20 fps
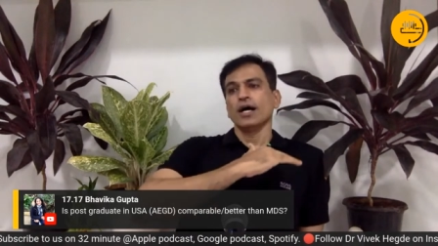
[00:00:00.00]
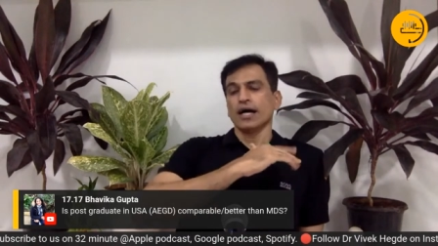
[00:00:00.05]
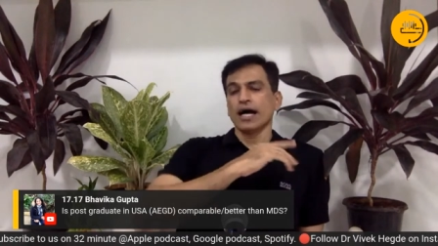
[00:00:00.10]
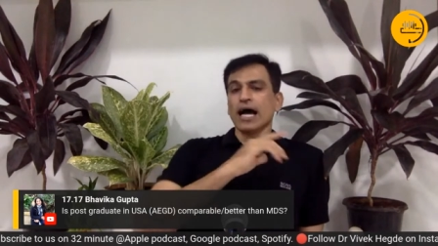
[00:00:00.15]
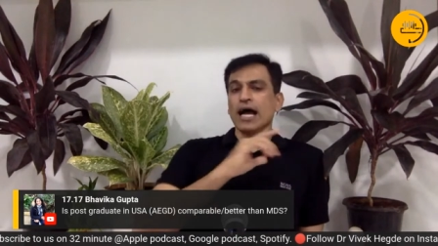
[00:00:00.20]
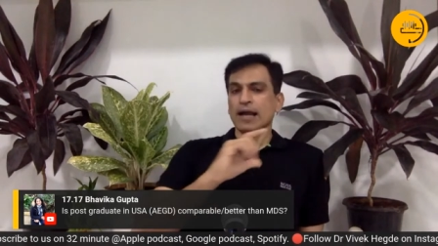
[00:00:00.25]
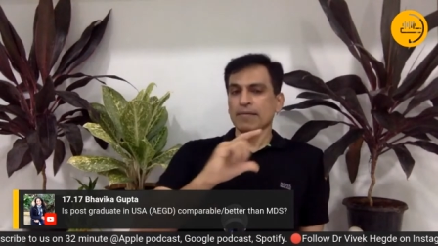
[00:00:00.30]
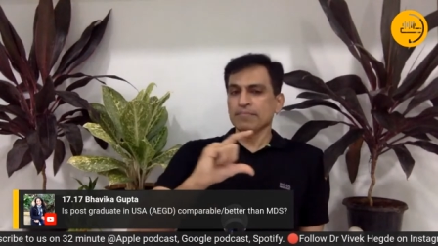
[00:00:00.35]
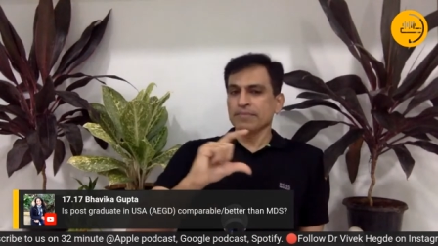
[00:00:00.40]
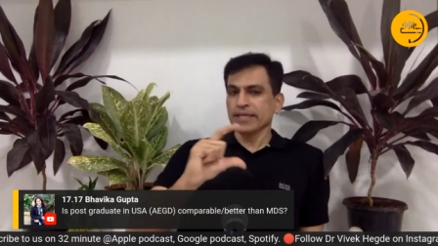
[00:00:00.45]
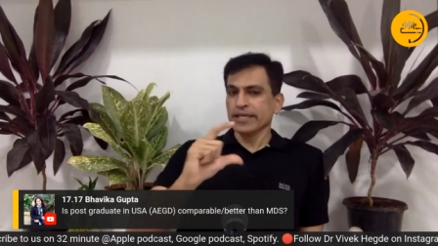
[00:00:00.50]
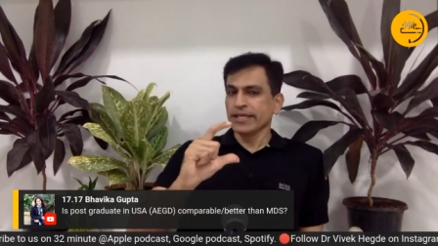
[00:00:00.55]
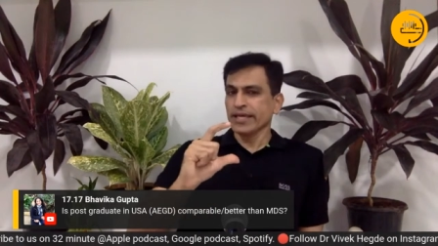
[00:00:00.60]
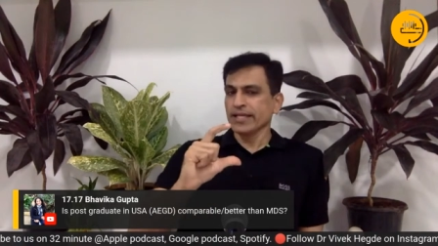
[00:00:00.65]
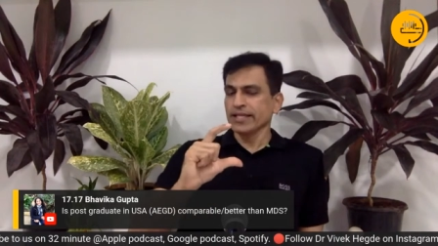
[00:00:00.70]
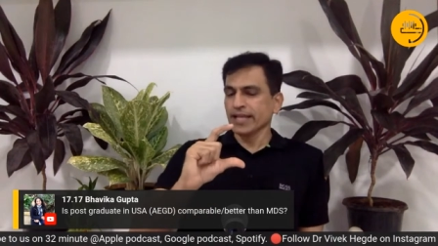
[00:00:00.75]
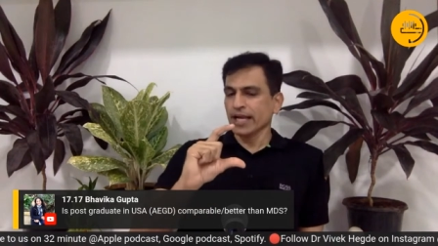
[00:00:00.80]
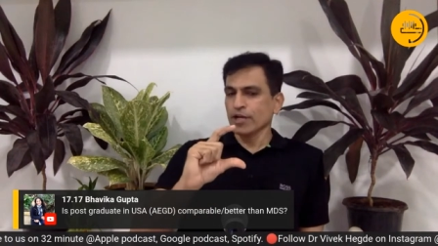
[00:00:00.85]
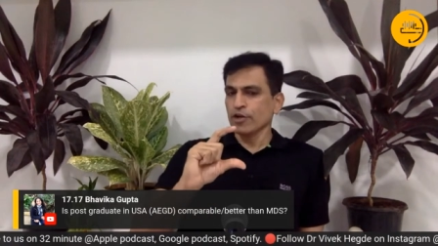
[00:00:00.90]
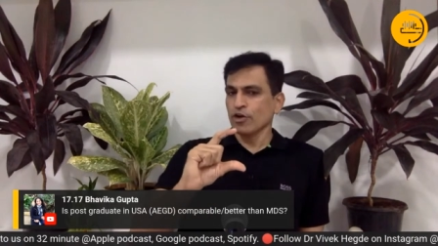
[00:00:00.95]
I'm
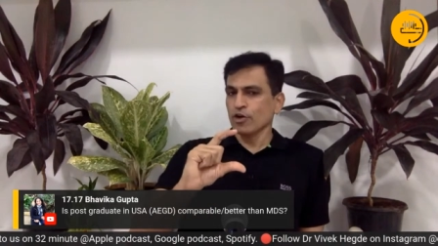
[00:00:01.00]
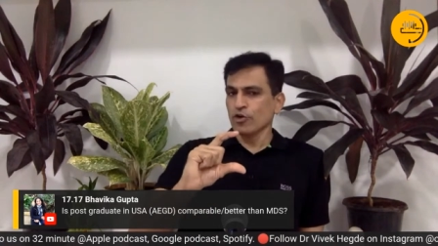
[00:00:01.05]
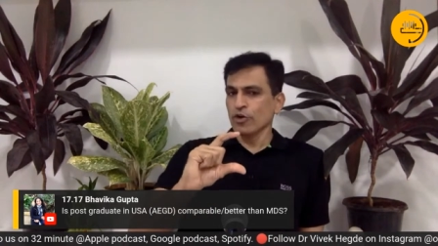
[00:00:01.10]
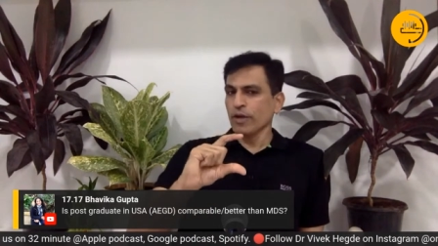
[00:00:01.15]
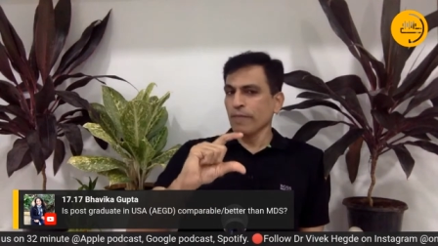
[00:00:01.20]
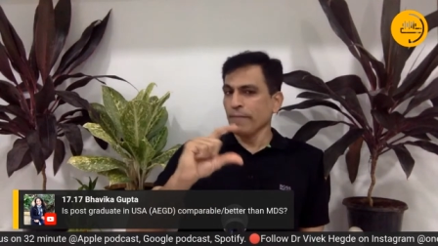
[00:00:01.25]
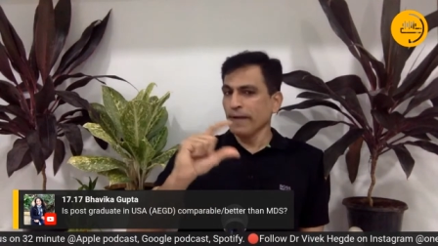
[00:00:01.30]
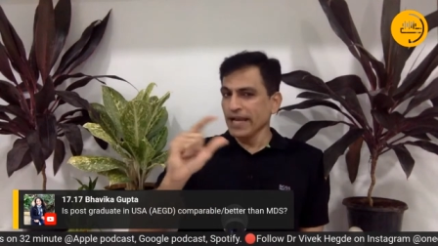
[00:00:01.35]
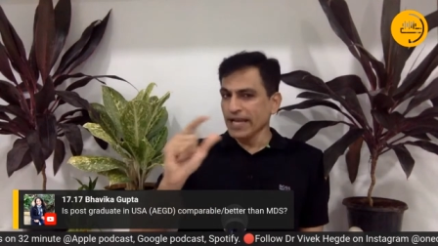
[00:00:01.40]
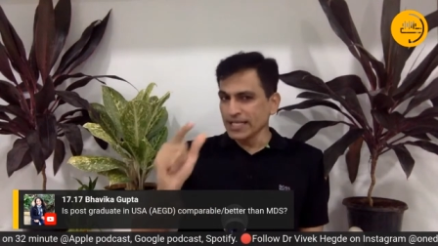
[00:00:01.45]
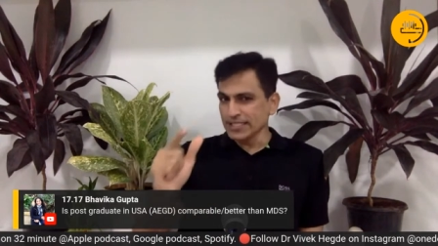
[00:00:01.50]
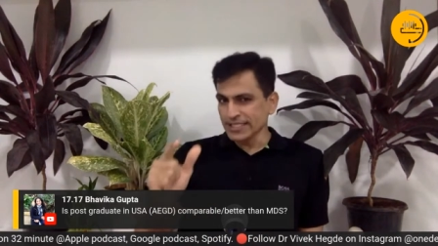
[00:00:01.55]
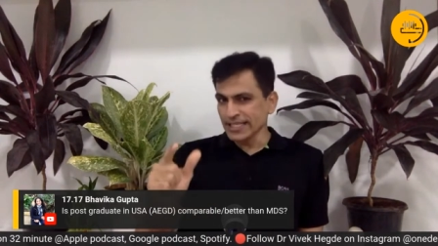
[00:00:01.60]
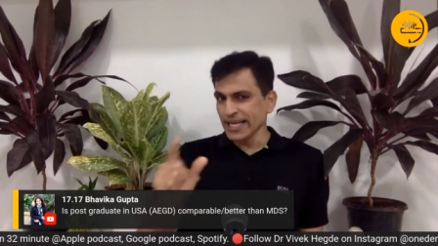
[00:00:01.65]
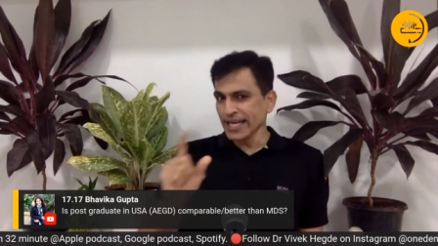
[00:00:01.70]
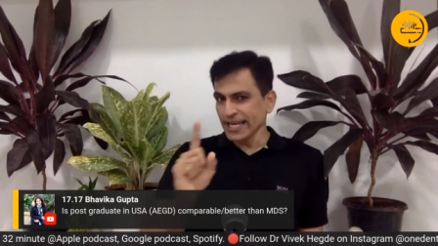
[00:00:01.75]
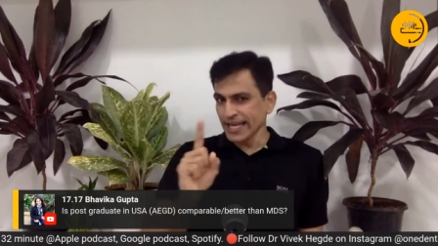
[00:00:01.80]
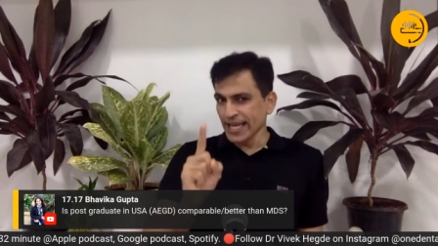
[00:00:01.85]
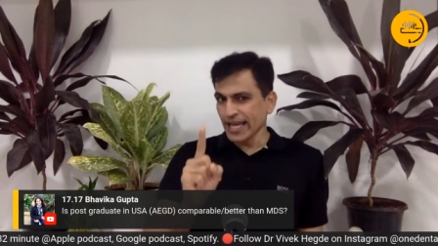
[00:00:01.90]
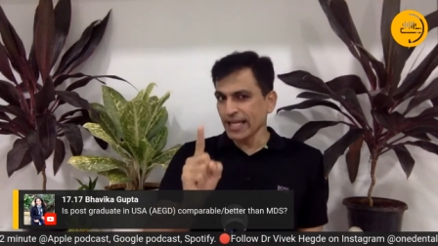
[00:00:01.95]
thinking that you're doing BDS in
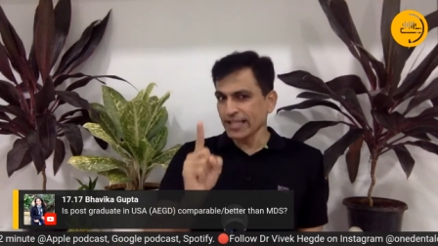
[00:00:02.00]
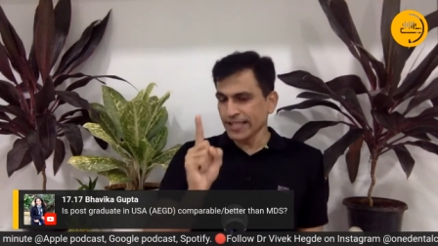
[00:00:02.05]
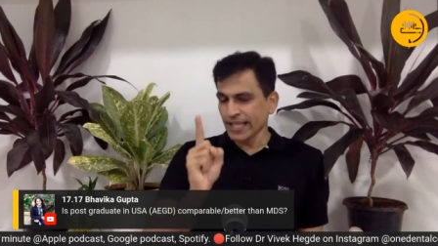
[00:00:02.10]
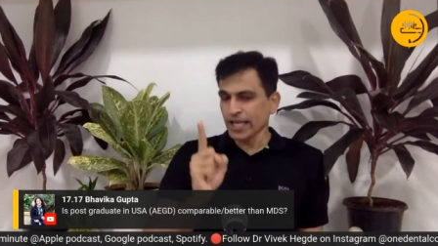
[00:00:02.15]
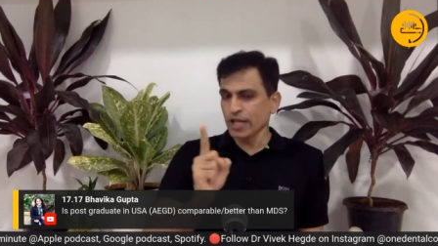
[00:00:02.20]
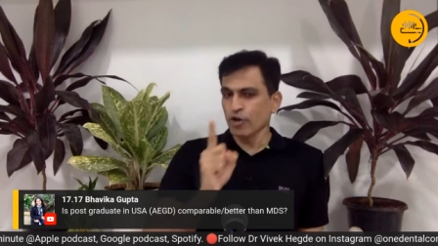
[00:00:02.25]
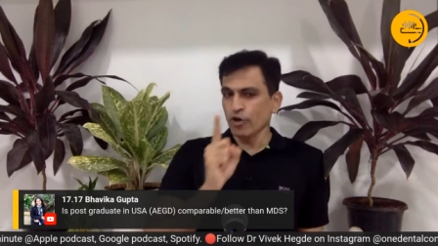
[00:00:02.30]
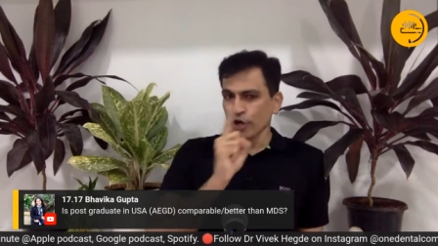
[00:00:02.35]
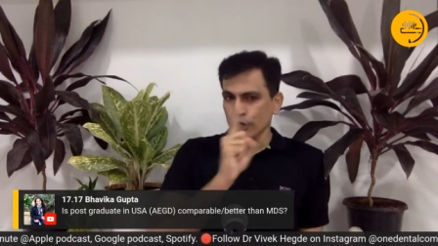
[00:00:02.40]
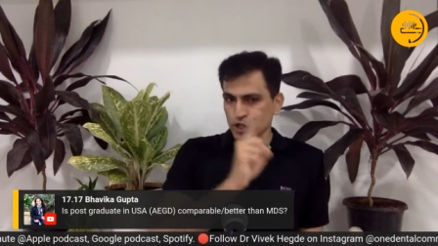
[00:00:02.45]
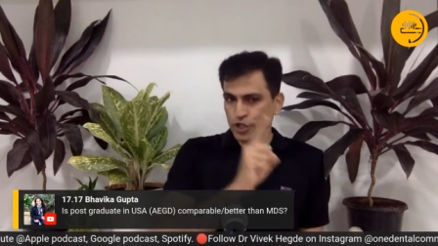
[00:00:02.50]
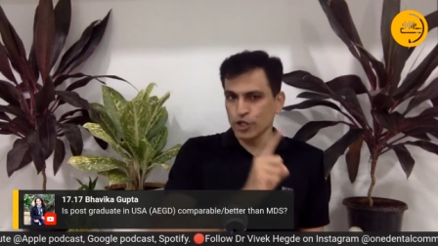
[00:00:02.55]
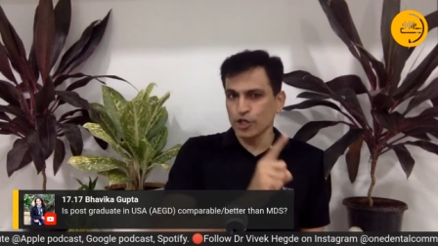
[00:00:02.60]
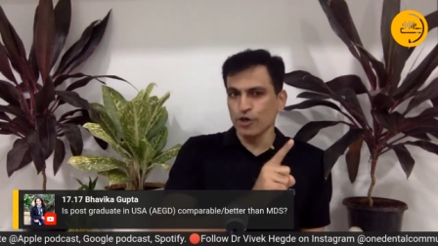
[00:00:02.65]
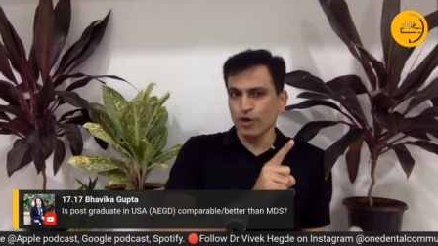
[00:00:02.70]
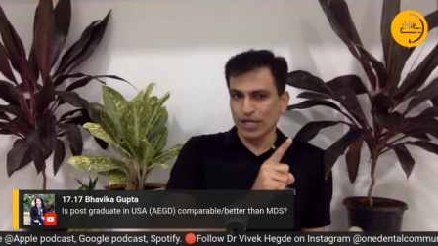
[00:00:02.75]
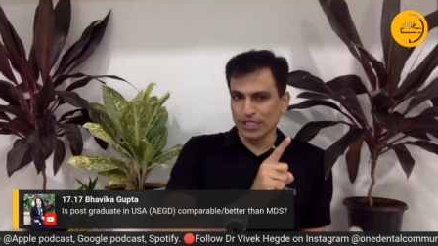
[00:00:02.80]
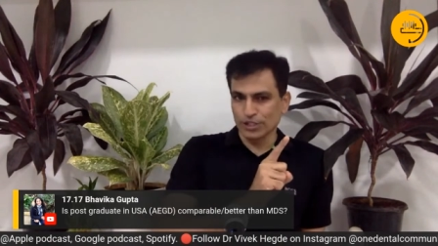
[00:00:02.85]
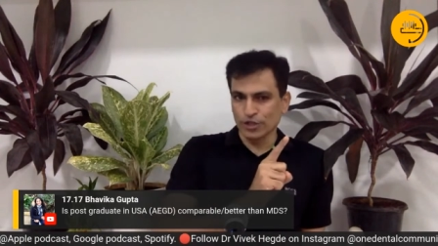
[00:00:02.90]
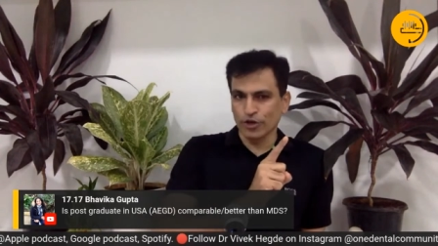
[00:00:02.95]
India and then going to the
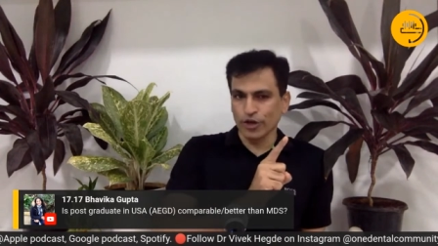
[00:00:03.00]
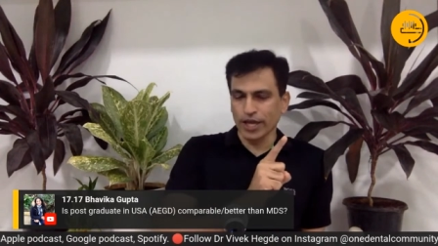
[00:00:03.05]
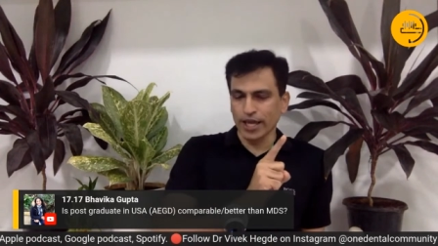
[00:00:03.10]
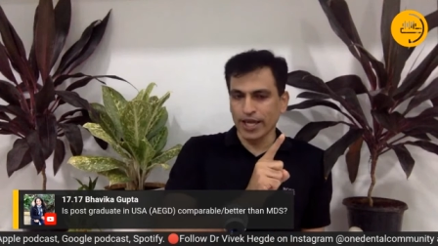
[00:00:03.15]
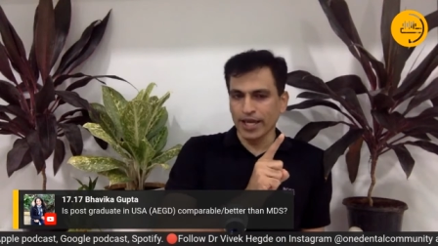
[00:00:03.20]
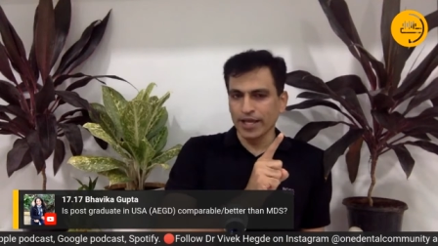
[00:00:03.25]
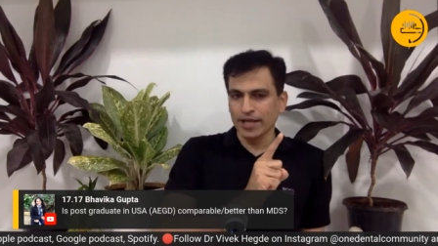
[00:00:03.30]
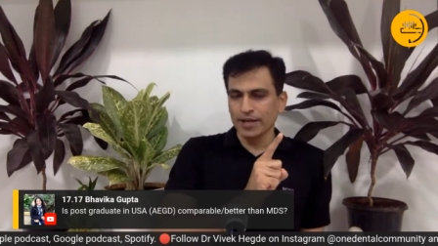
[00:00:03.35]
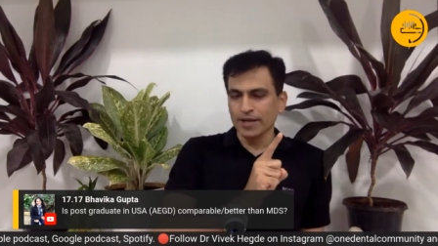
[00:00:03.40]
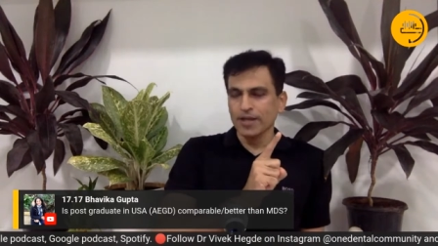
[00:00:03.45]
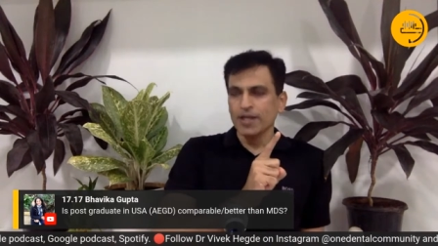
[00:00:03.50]
US, okay?